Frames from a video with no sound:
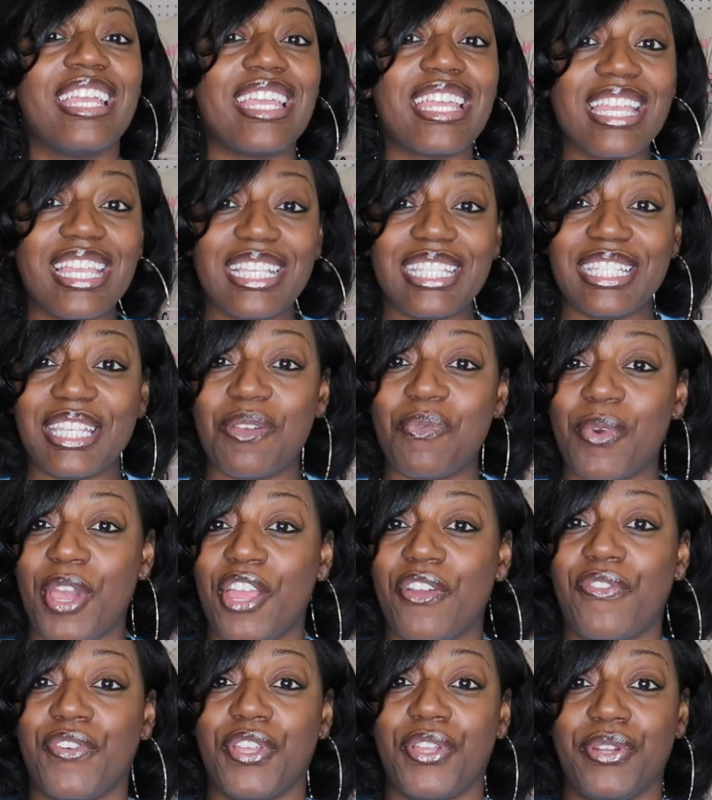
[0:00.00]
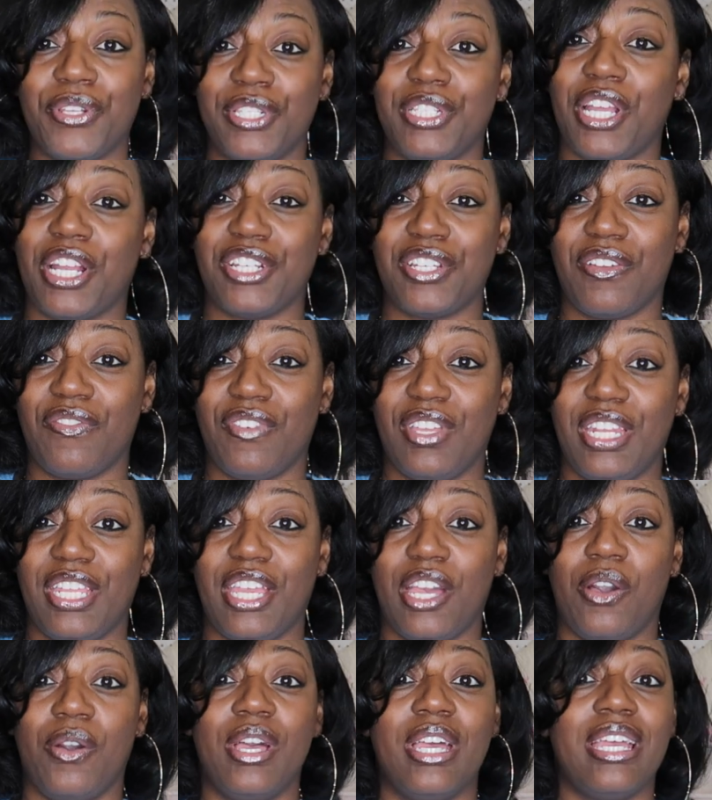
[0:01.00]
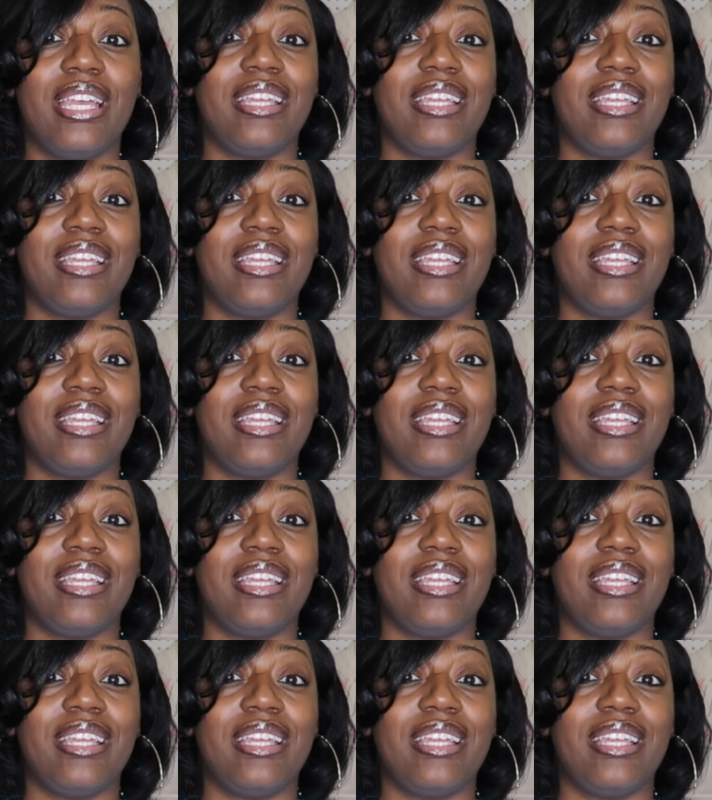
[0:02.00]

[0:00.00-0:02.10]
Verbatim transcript: easy way for you to start your video.